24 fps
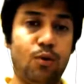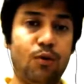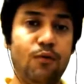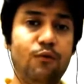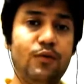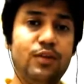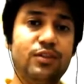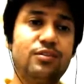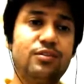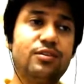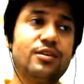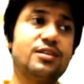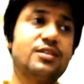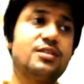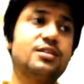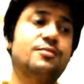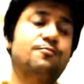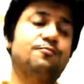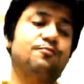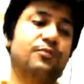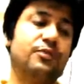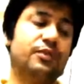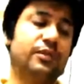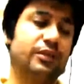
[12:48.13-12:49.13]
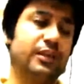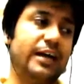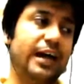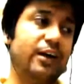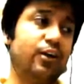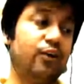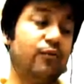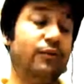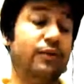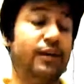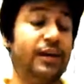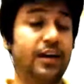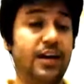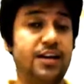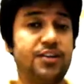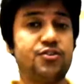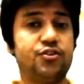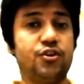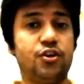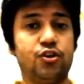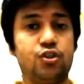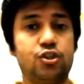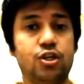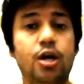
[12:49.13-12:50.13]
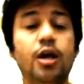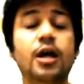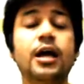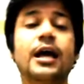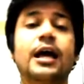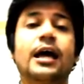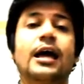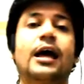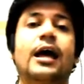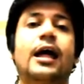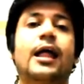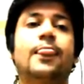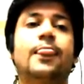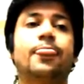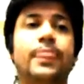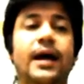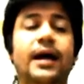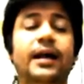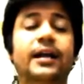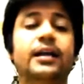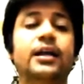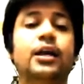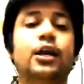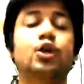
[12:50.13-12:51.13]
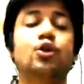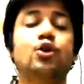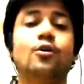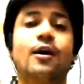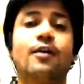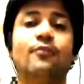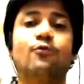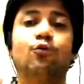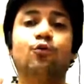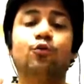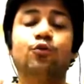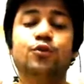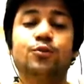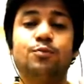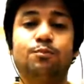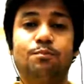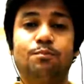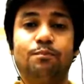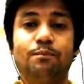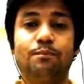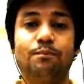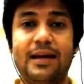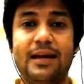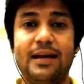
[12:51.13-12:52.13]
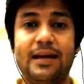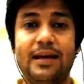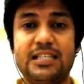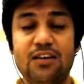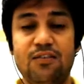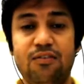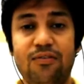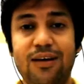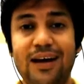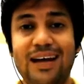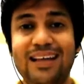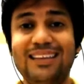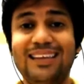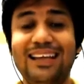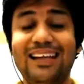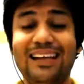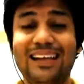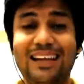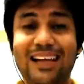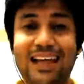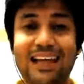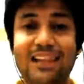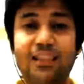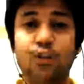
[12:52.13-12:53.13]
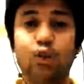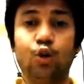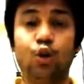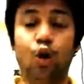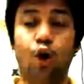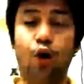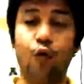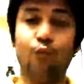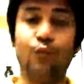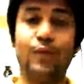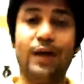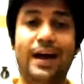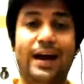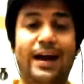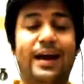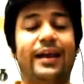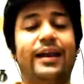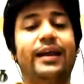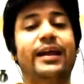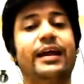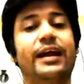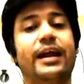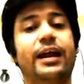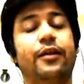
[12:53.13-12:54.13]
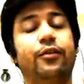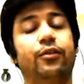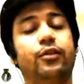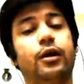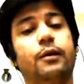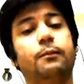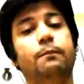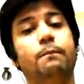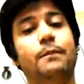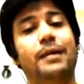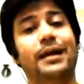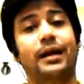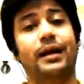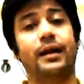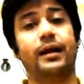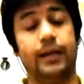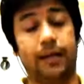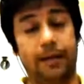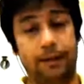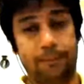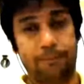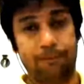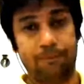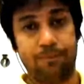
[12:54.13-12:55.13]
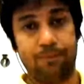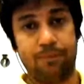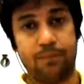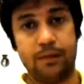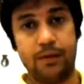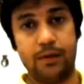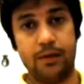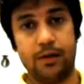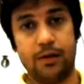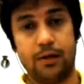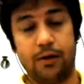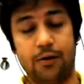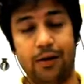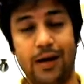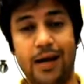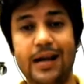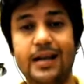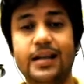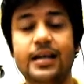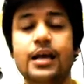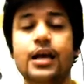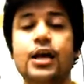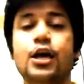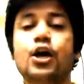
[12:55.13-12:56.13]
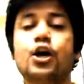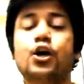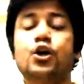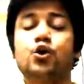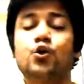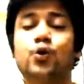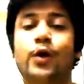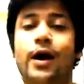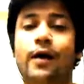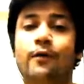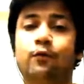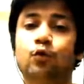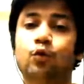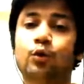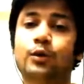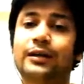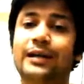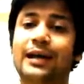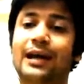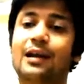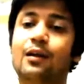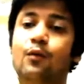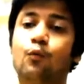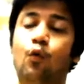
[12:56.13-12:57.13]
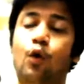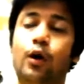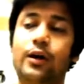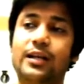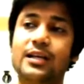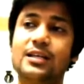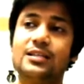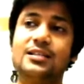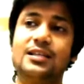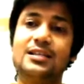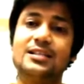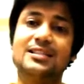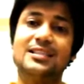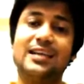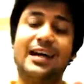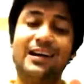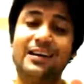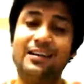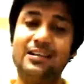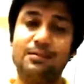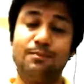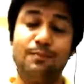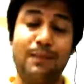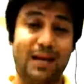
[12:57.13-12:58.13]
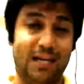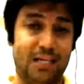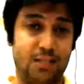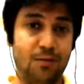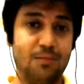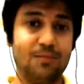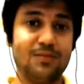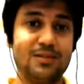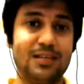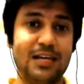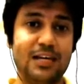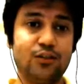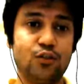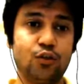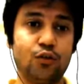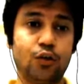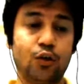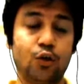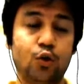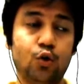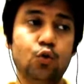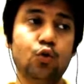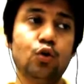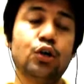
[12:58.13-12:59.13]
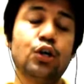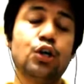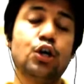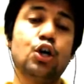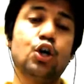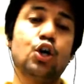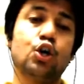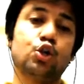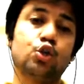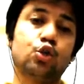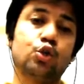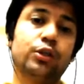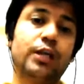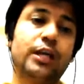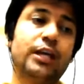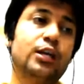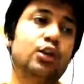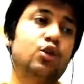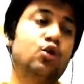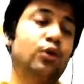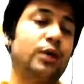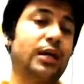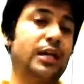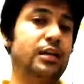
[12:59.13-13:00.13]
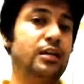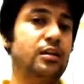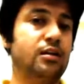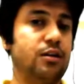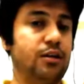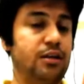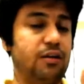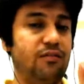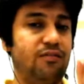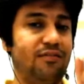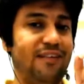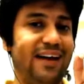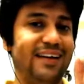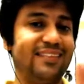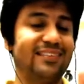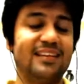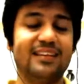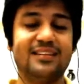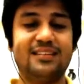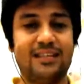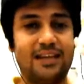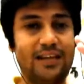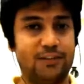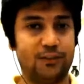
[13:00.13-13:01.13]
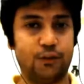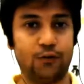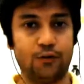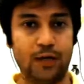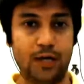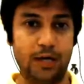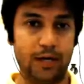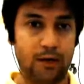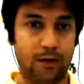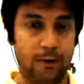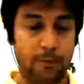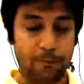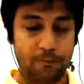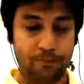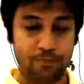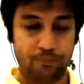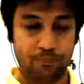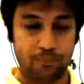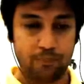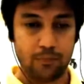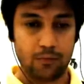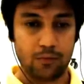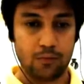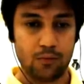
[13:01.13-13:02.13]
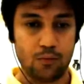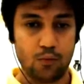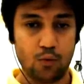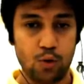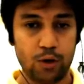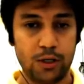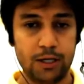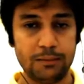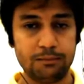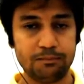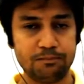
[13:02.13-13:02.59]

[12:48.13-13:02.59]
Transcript: with this kind of a data structure, that you have to specify the length of the array in the beginning, right? You have to tell what is the size, maximum size of the queue, so that you can define the size of the array. Okay,